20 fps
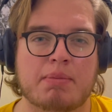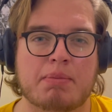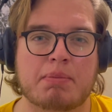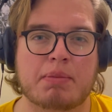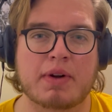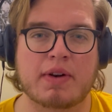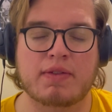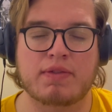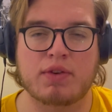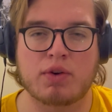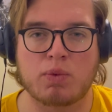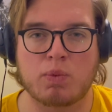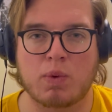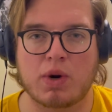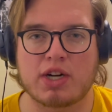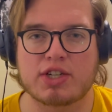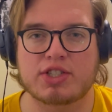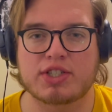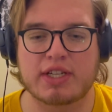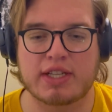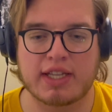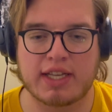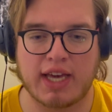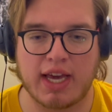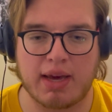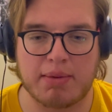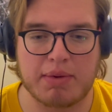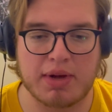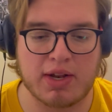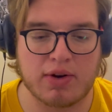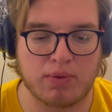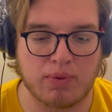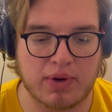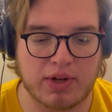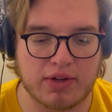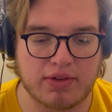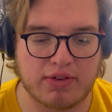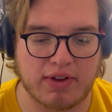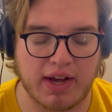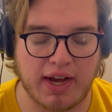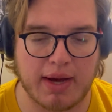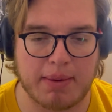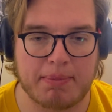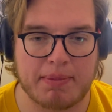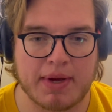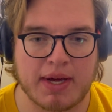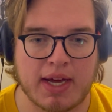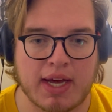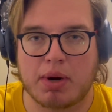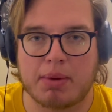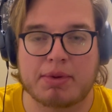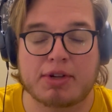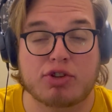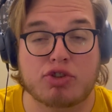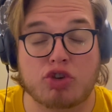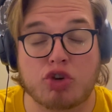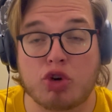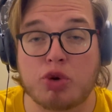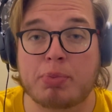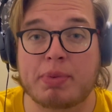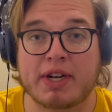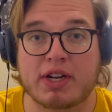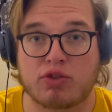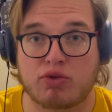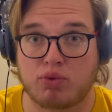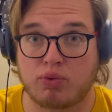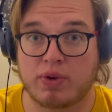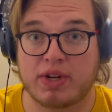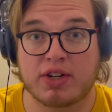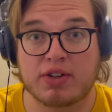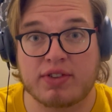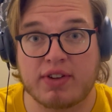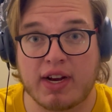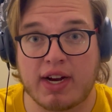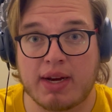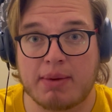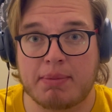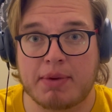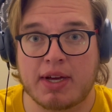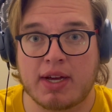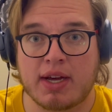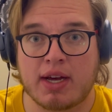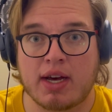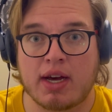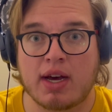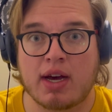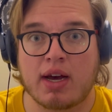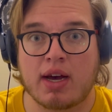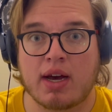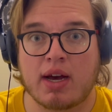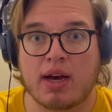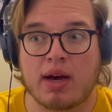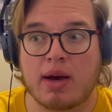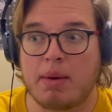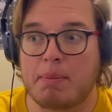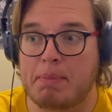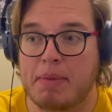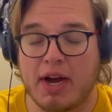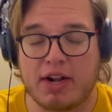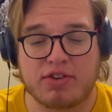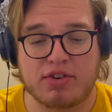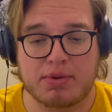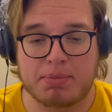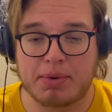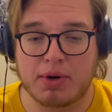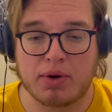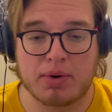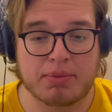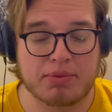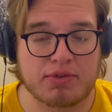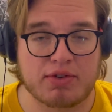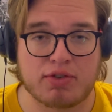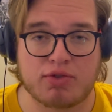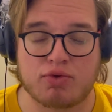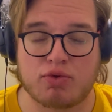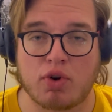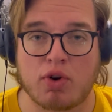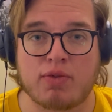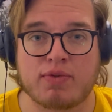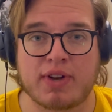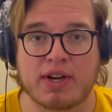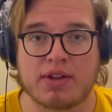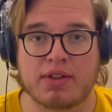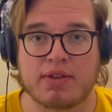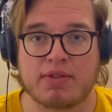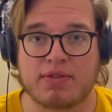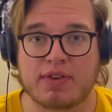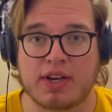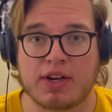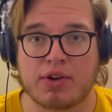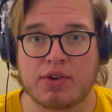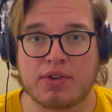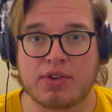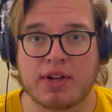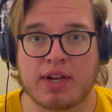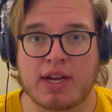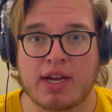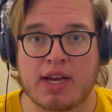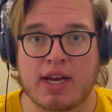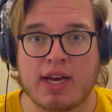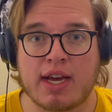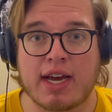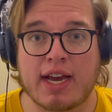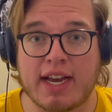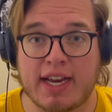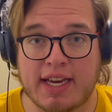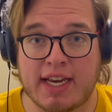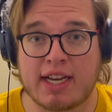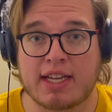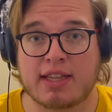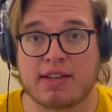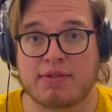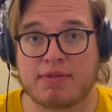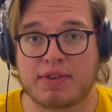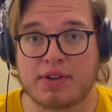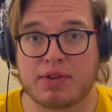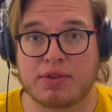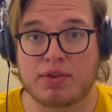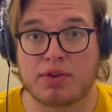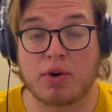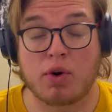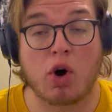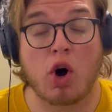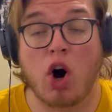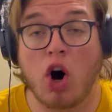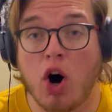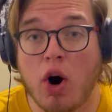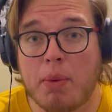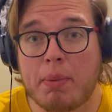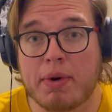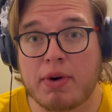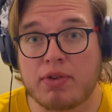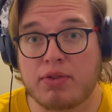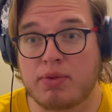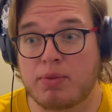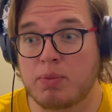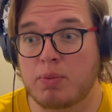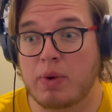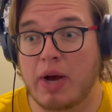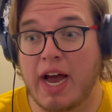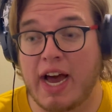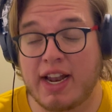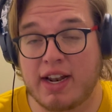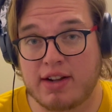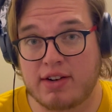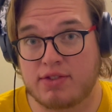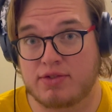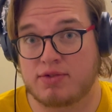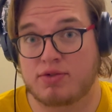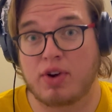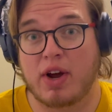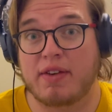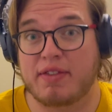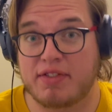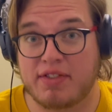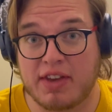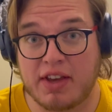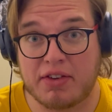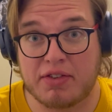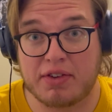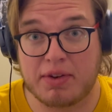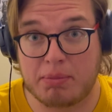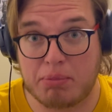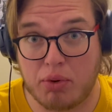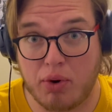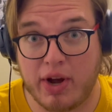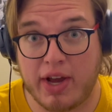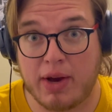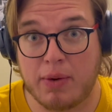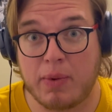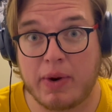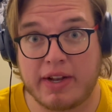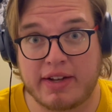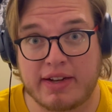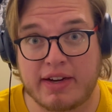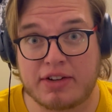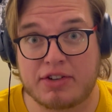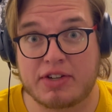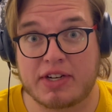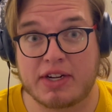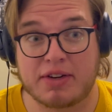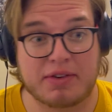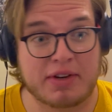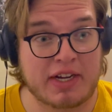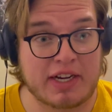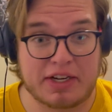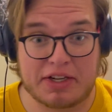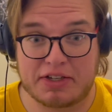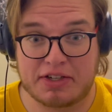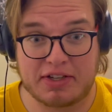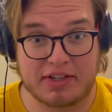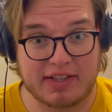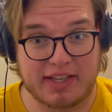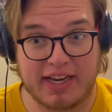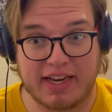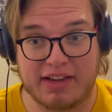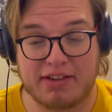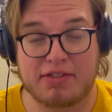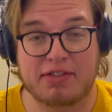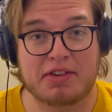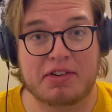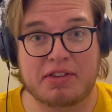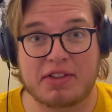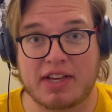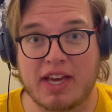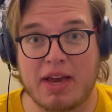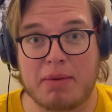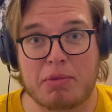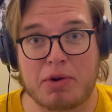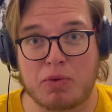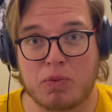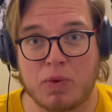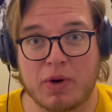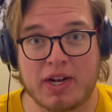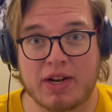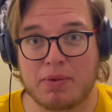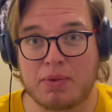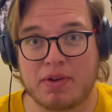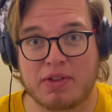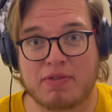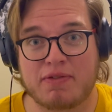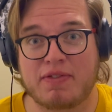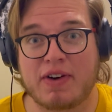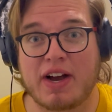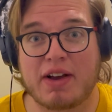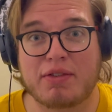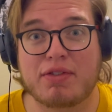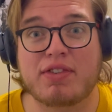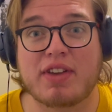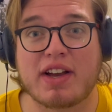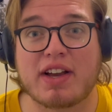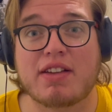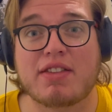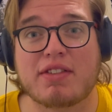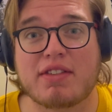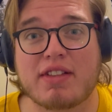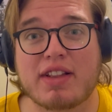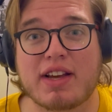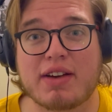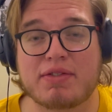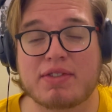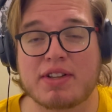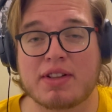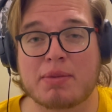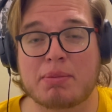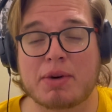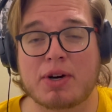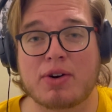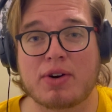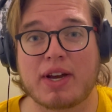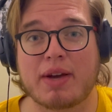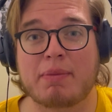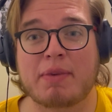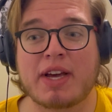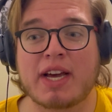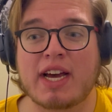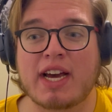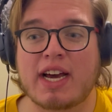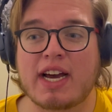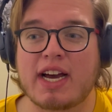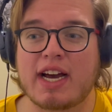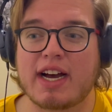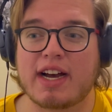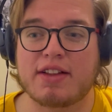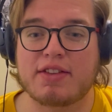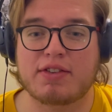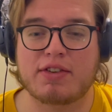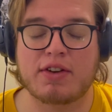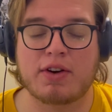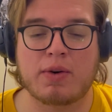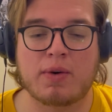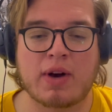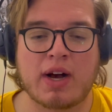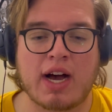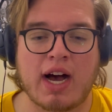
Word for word: but if you're watching the game in real time, probably two minutes real time, Patrick Mahomes just drove down the field and kicked a field goal. Almost had a Travis Kelce breakaway touchdown to like seal the game and win it with five seconds left in the ballgame. And so